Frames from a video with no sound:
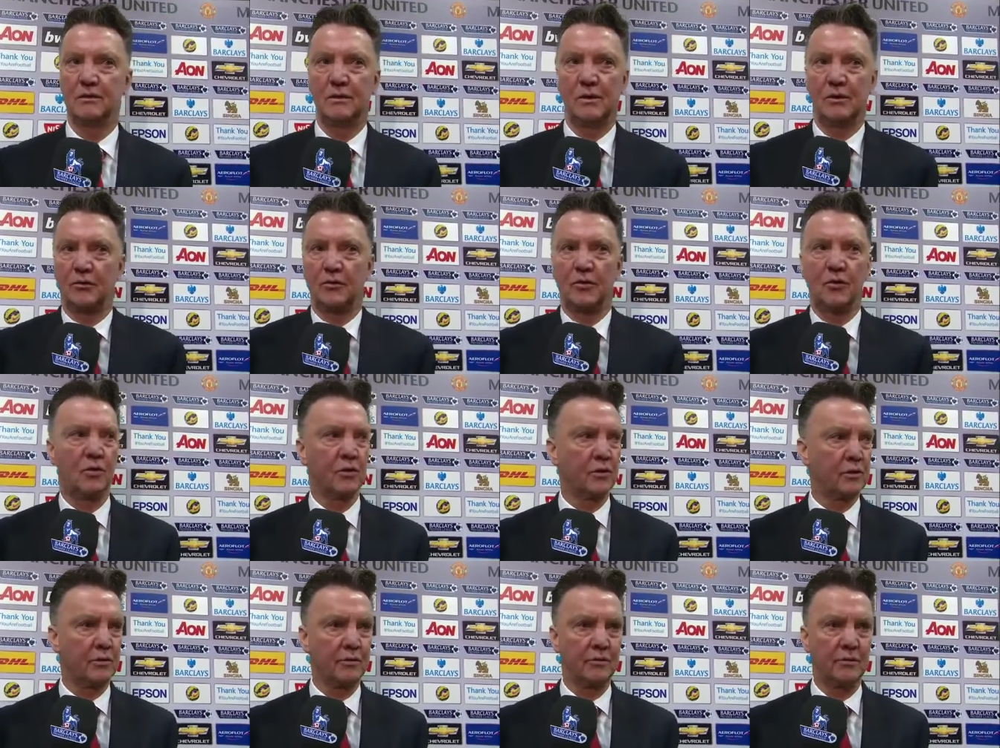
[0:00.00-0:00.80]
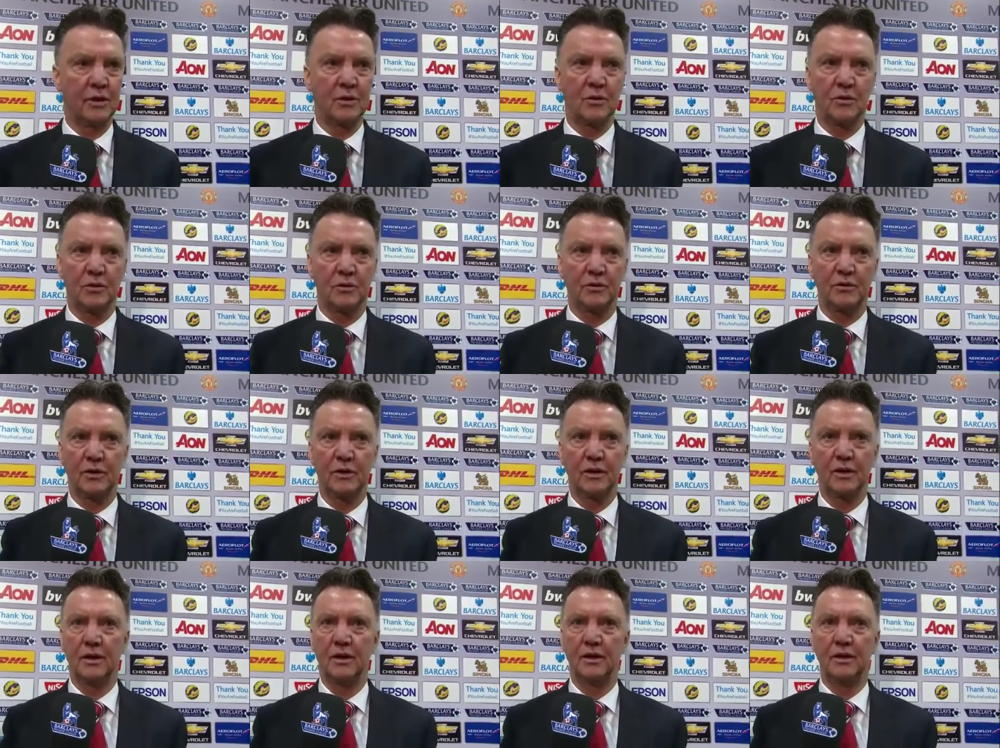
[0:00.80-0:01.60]
of course, because
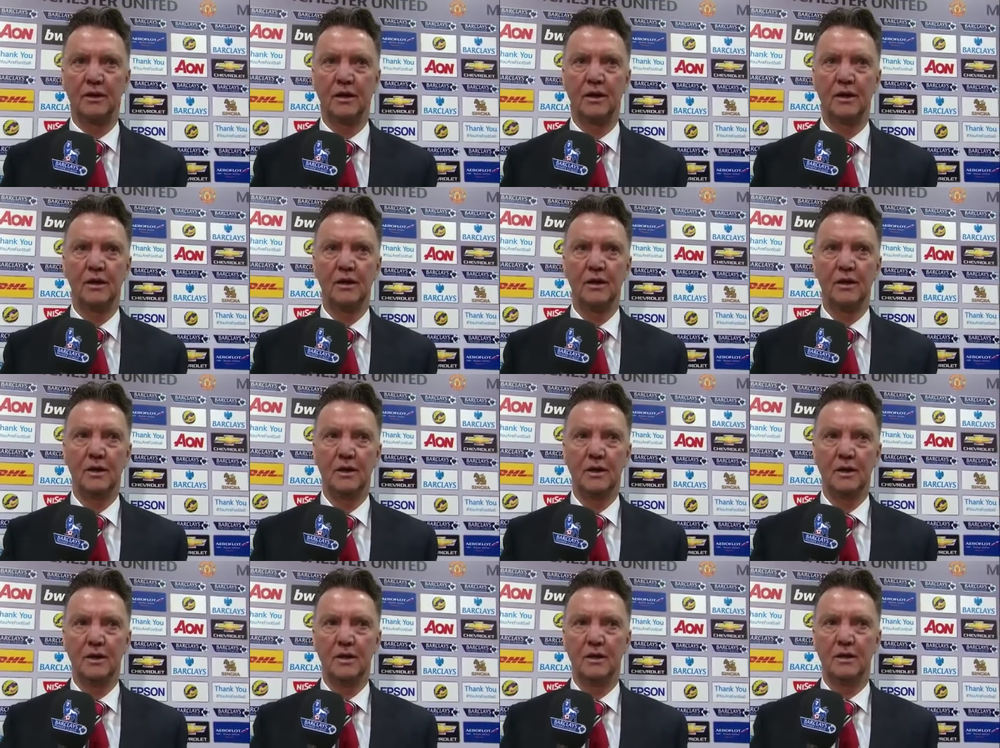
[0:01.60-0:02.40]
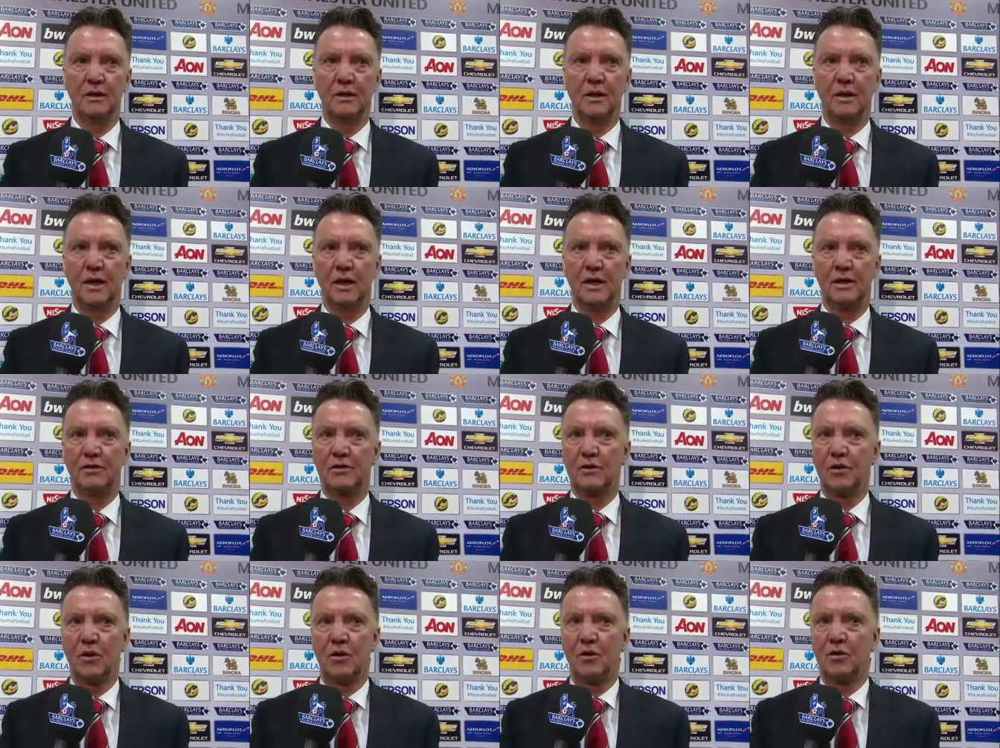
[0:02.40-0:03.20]
uh, the
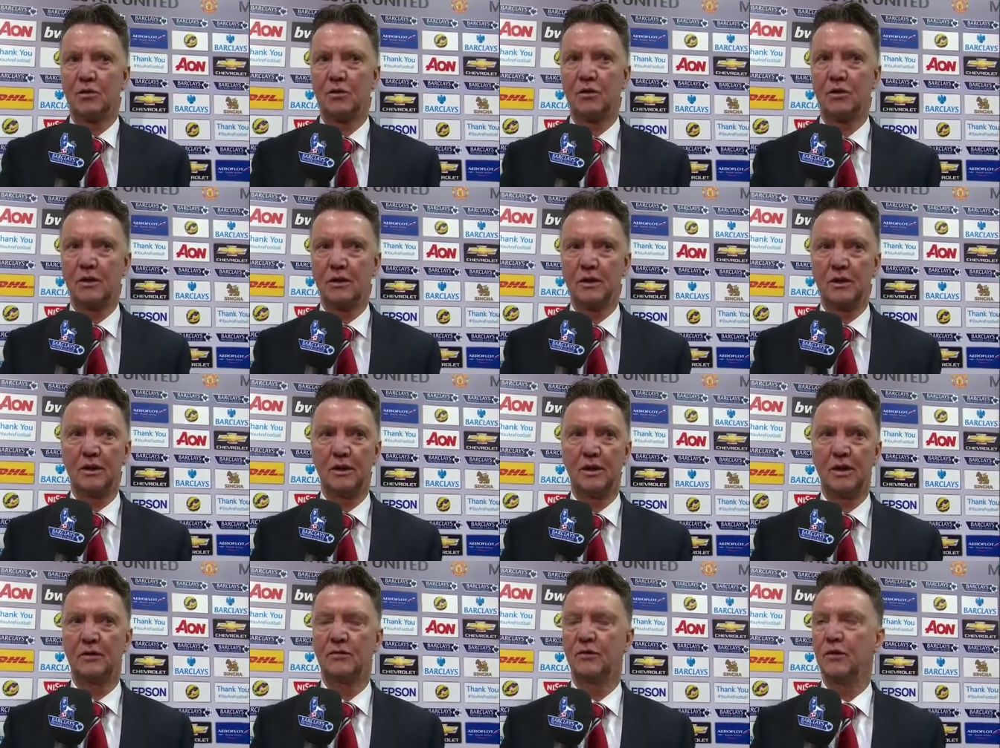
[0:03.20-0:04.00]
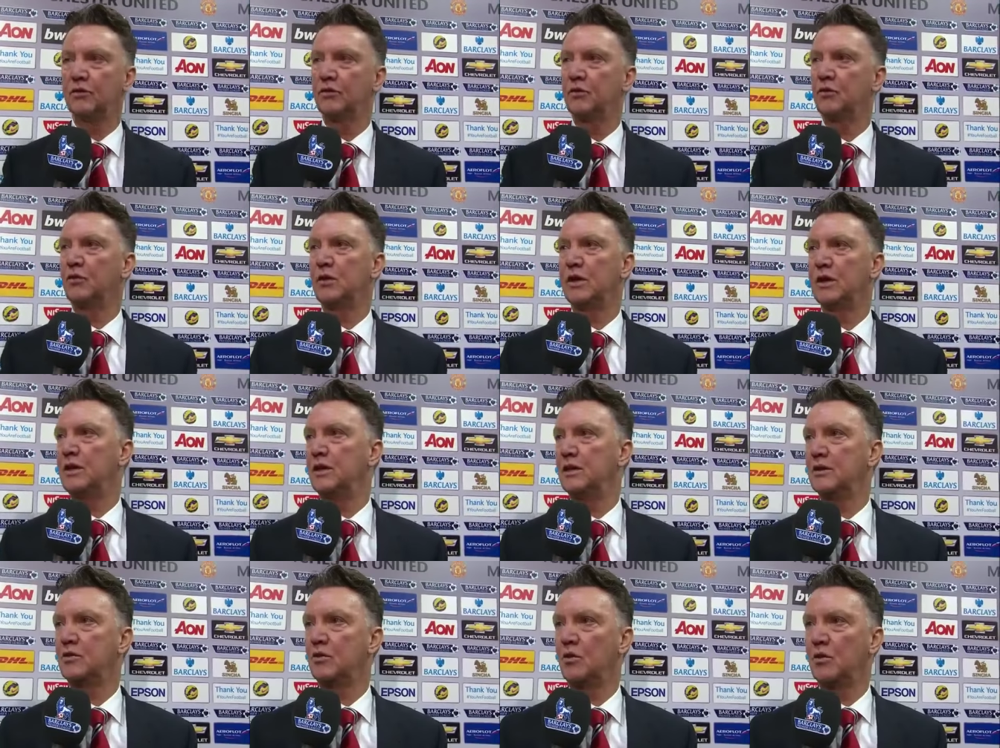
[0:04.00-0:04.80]
last goal, uh, it was
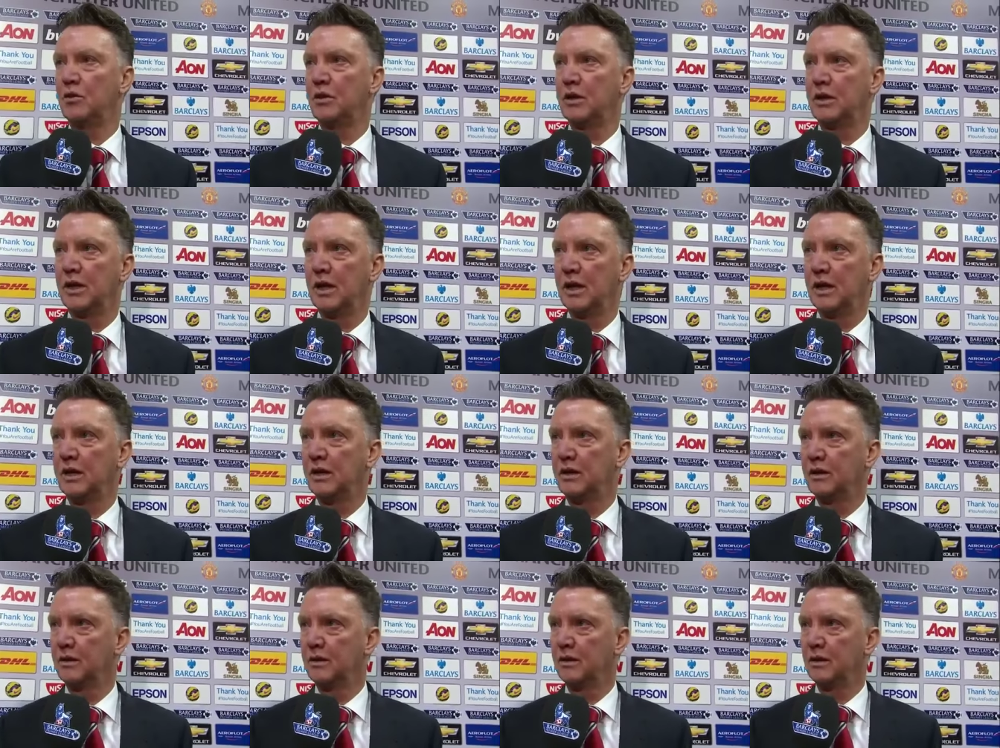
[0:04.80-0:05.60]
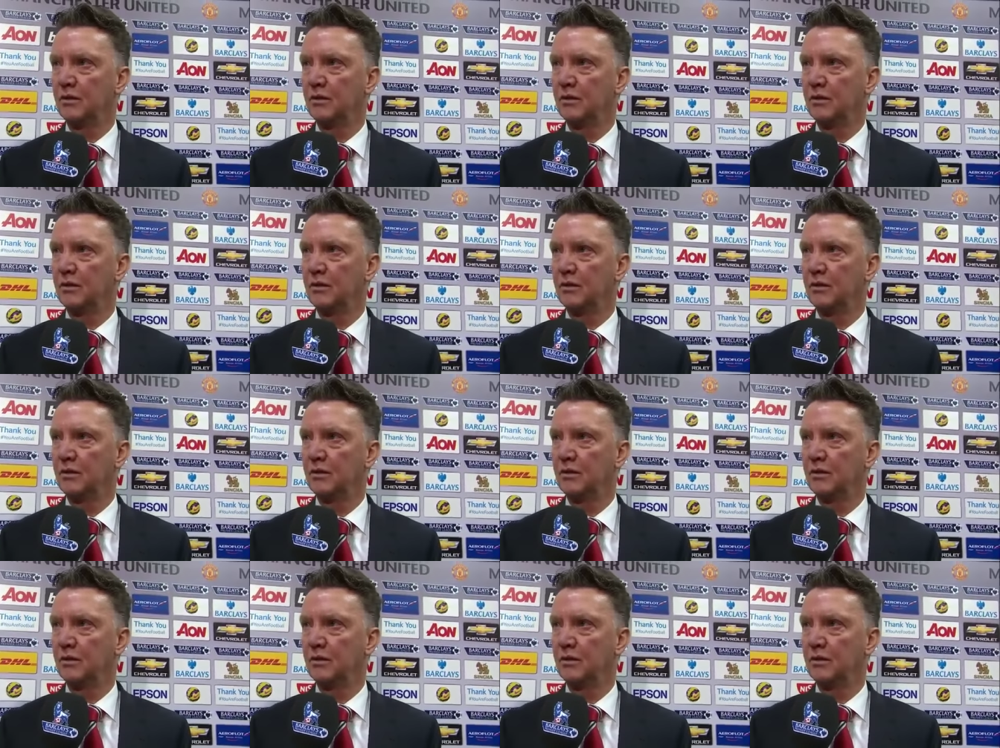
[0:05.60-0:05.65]
already a corner kick.